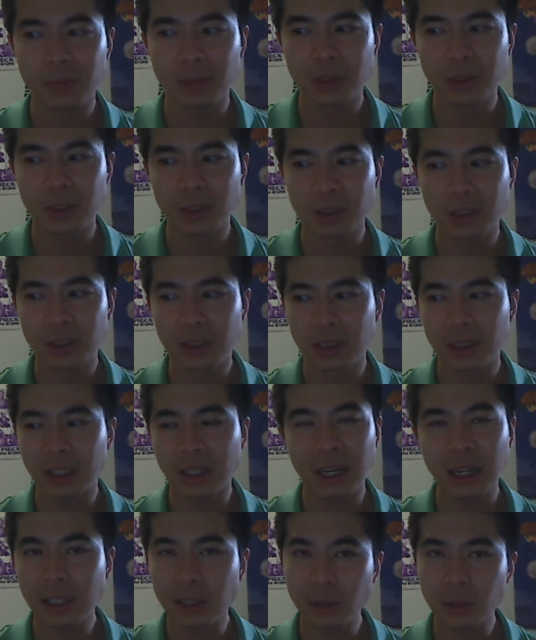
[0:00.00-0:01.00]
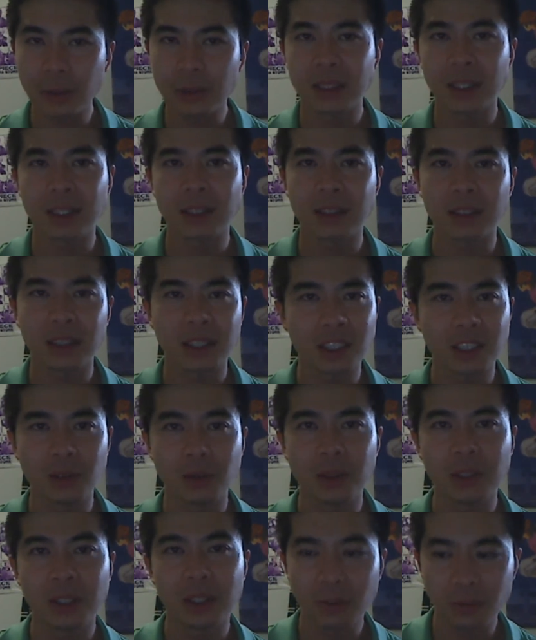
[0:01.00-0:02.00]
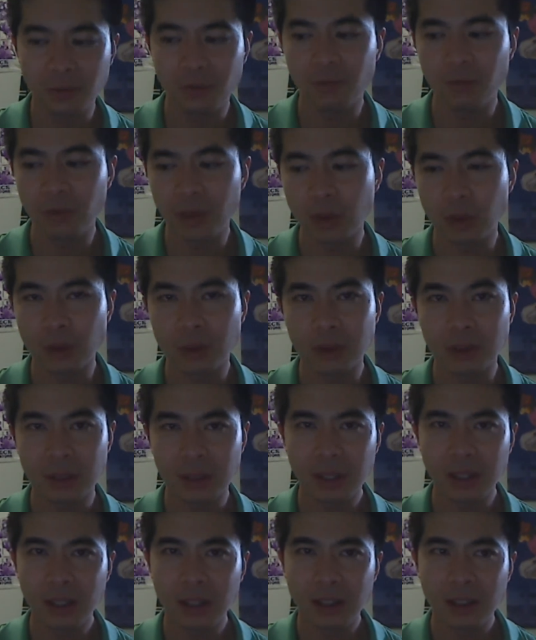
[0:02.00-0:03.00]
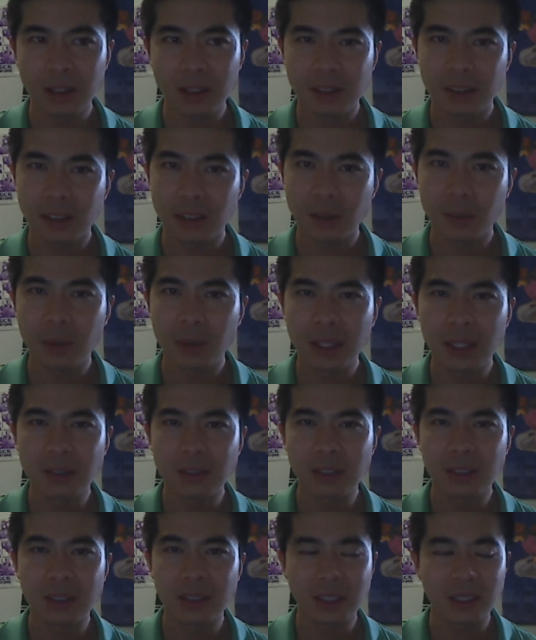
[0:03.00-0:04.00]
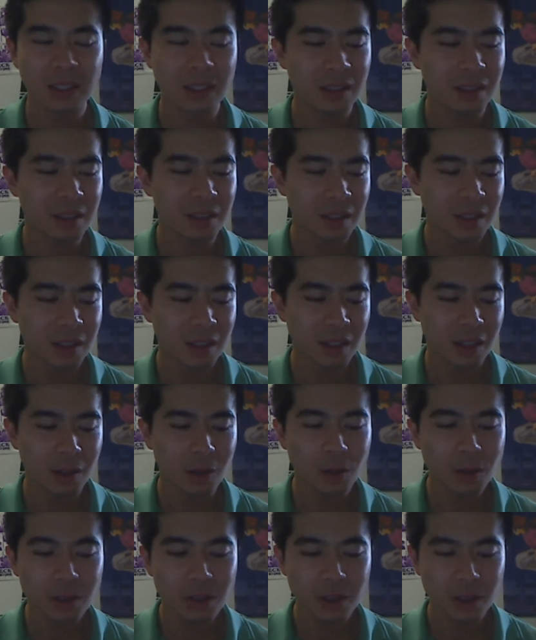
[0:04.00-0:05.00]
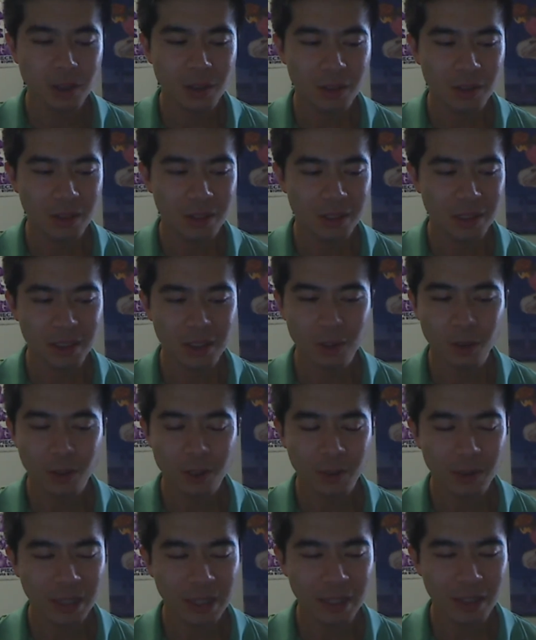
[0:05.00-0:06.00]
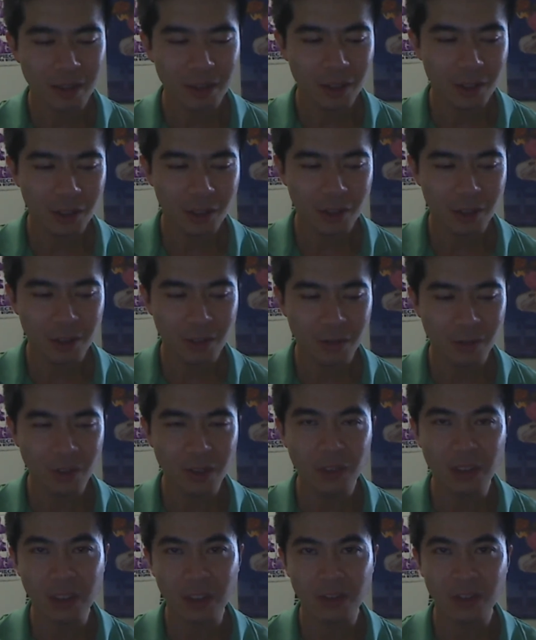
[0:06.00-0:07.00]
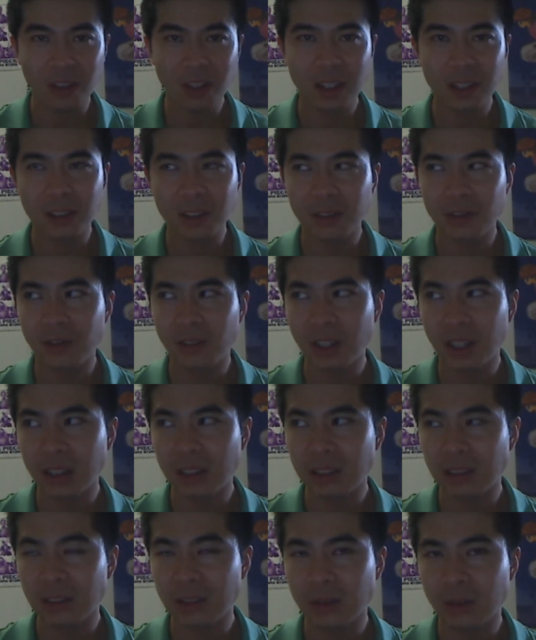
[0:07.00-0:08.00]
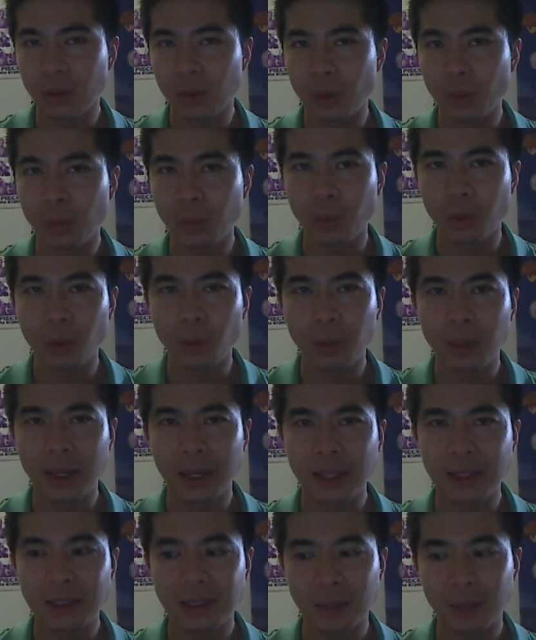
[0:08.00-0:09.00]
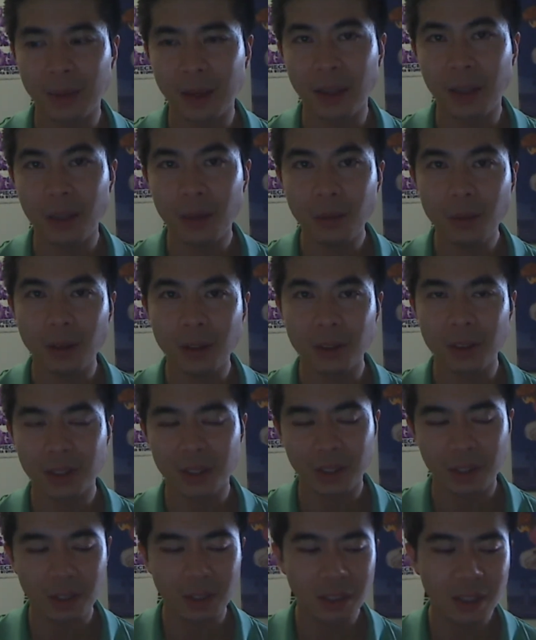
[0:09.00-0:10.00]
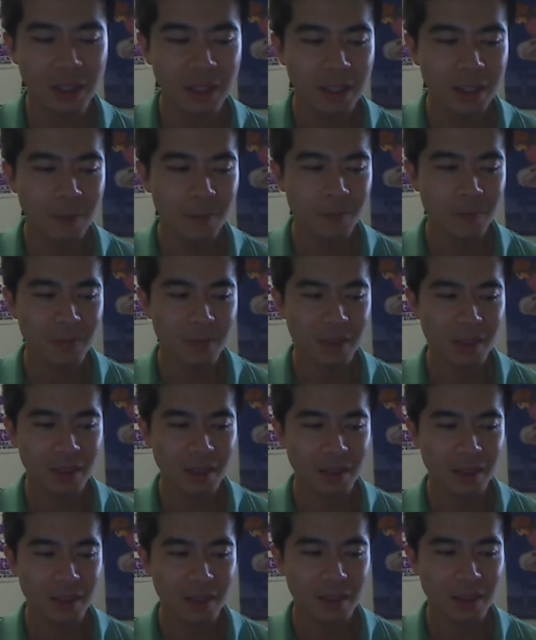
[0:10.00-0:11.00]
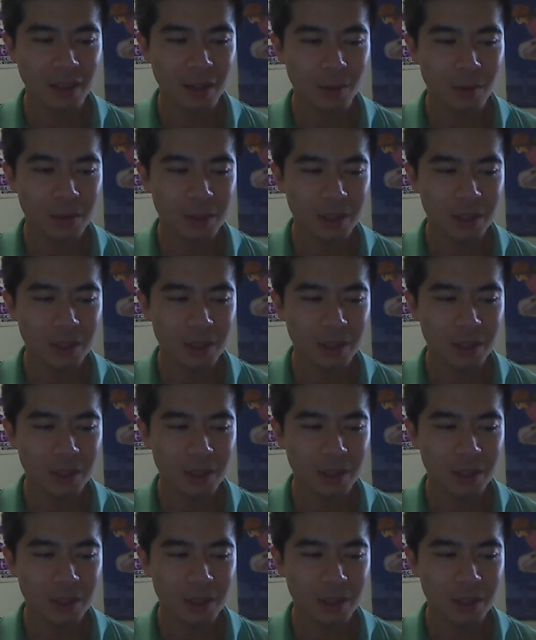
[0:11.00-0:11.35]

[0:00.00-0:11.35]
she can't do a scene unless she really feels, you know, believes in the scene. And also she talked about how her and Vivian Vance, who plays Ethel on the show, they